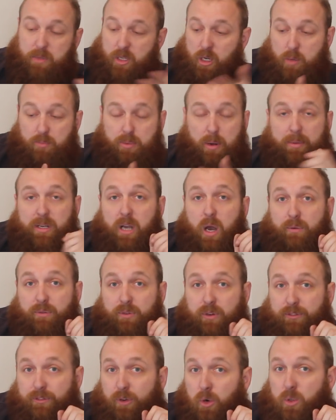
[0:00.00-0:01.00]
You could probably go
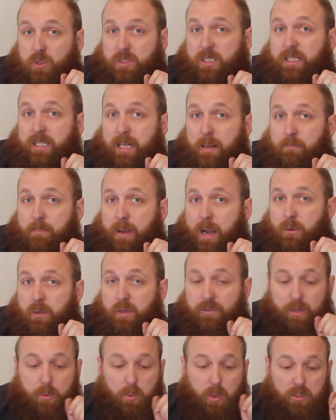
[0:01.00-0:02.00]
for a 14 amp hour
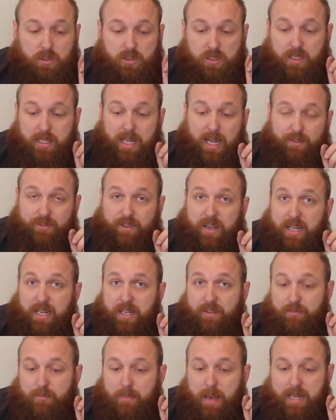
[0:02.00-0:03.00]
if you wanted, that fit
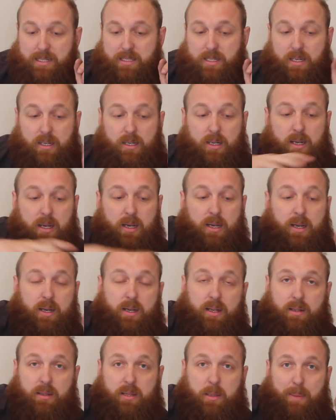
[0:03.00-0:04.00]
even better.
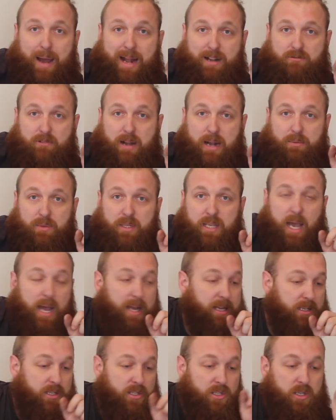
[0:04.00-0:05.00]
The batten round
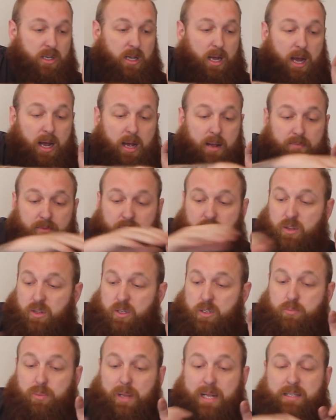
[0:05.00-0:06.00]
case, and
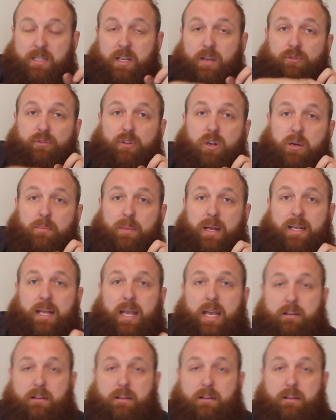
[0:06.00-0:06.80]
there's plenty of room in